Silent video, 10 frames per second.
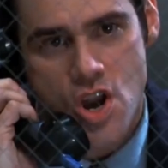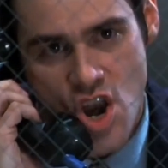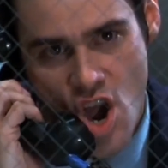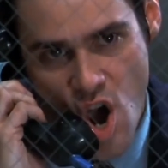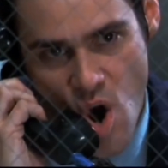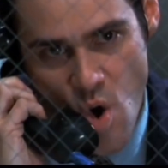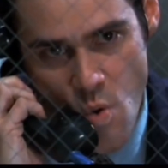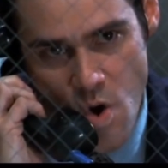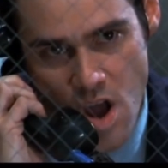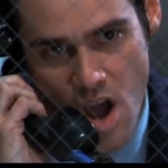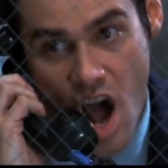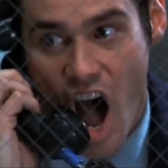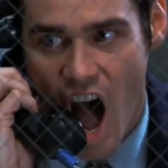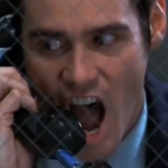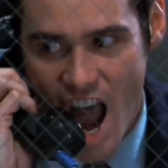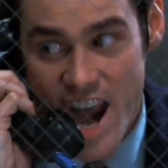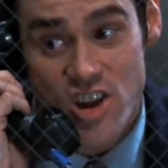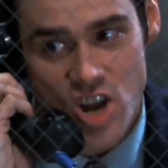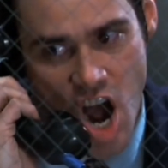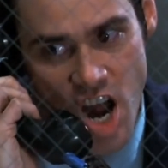No, I
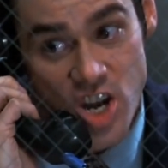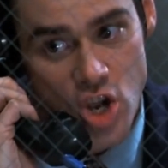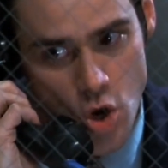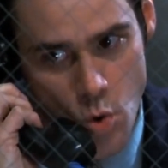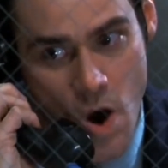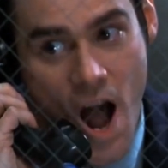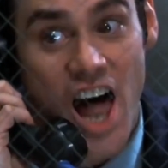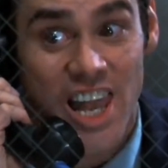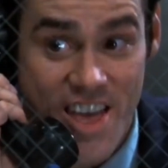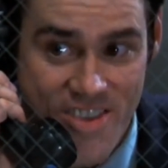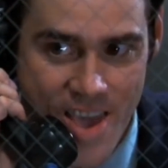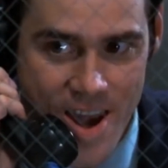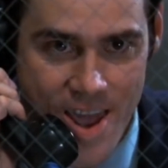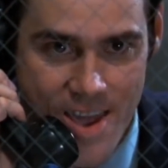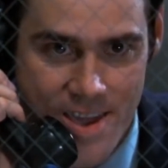taught you a lesson.